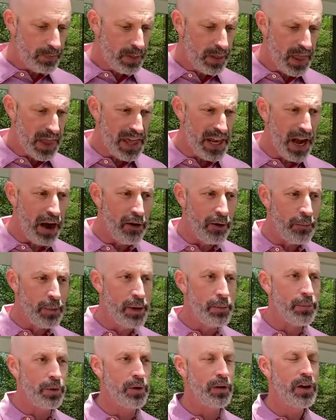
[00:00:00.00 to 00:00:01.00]
And I
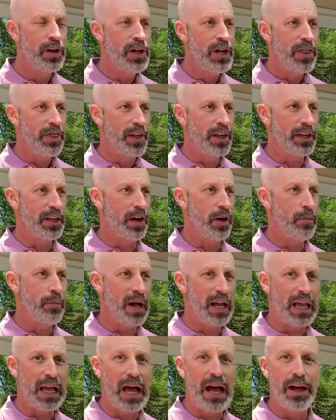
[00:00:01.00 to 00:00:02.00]
remember thinking, oh
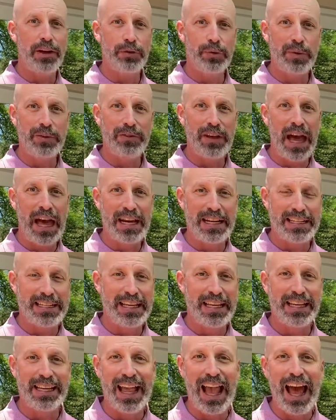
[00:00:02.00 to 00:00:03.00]
my gosh, we've got to
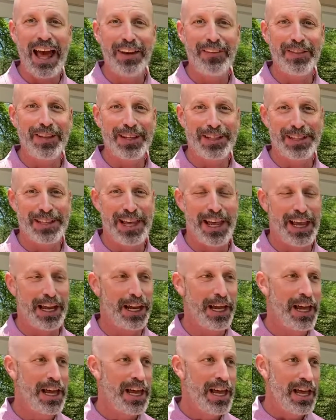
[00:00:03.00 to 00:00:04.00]
dig out of this
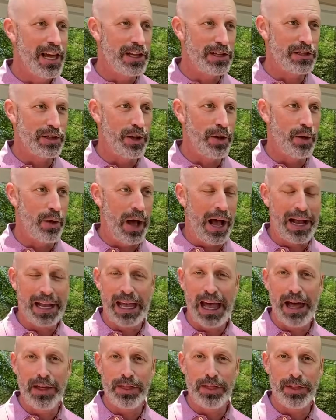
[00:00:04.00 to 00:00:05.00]
thing. And so I
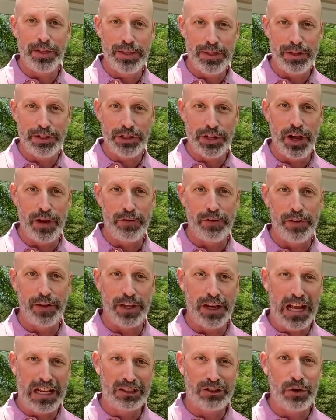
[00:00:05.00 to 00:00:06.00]
got the shovel
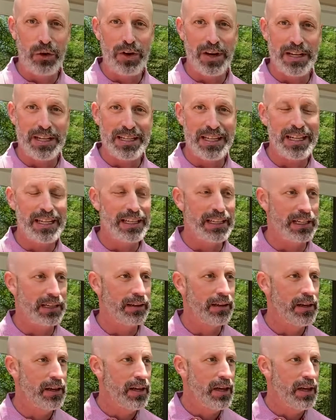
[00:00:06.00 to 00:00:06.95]
and I started digging.